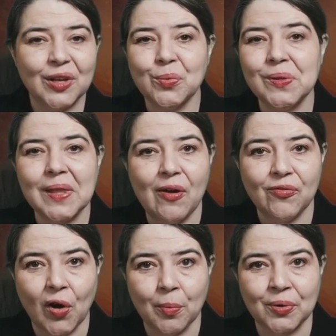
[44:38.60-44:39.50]
It will allow
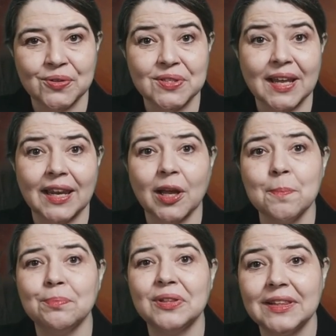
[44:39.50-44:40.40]
farmers to get a
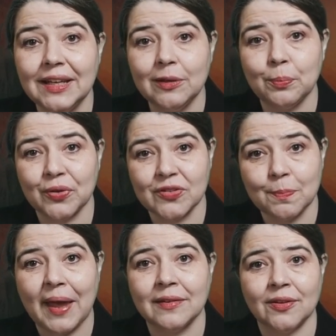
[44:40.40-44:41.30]
complete
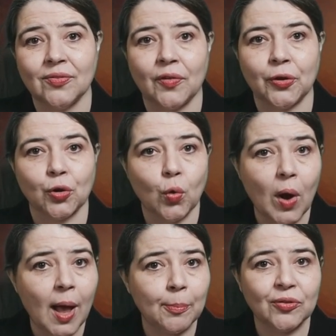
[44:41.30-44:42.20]
perspective on their
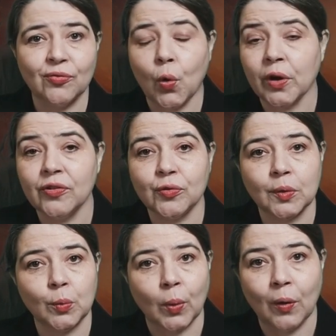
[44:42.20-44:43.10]
crops,
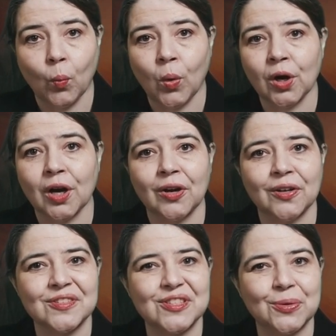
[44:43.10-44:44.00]
forestry
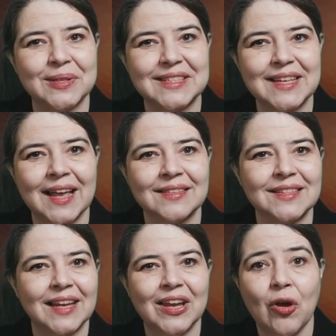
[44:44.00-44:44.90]
workers to
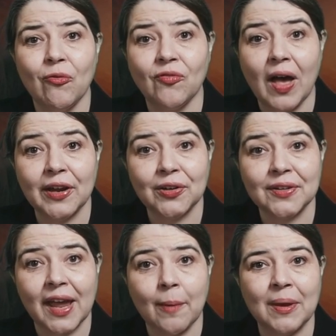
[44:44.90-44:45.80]
assess
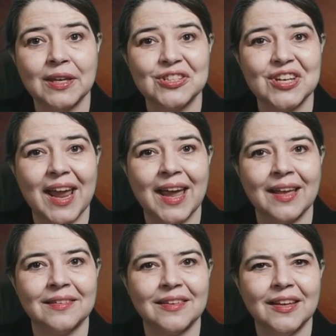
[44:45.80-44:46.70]
fire damage,
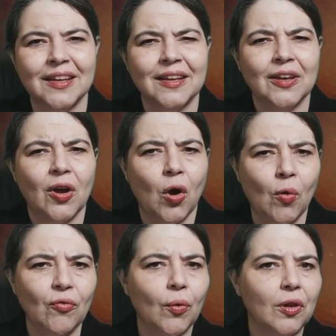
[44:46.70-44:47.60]
and
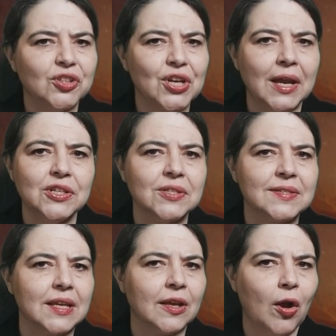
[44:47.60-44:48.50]
overall
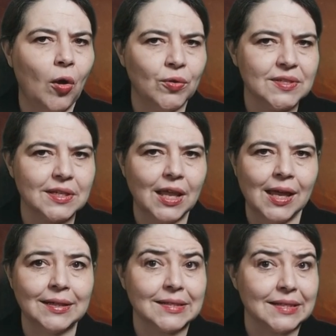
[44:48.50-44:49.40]
changes in
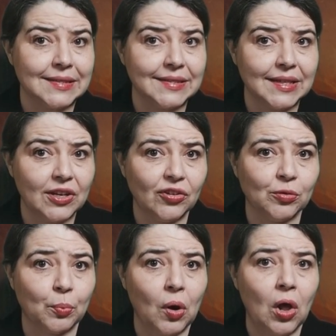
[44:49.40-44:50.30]
coastlines and city
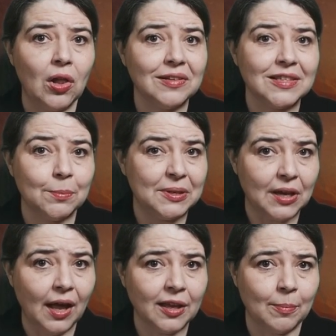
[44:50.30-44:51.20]
sprawl to be
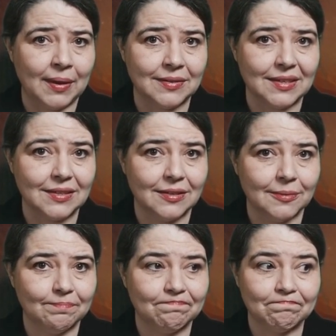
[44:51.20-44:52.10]
documented.
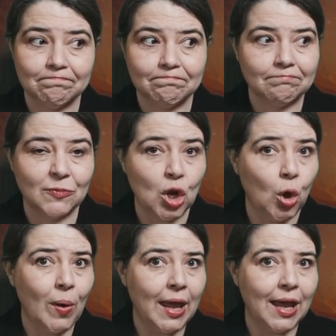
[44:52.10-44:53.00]

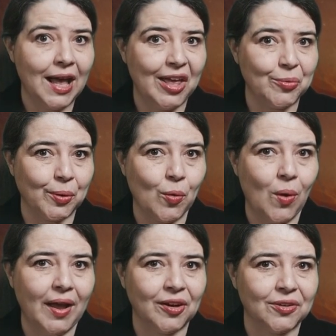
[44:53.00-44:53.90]
No AI
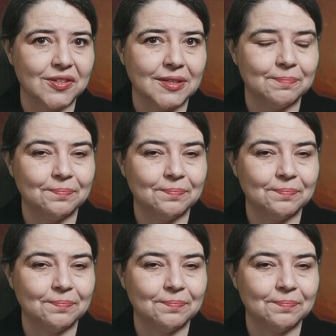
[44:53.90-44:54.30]
required.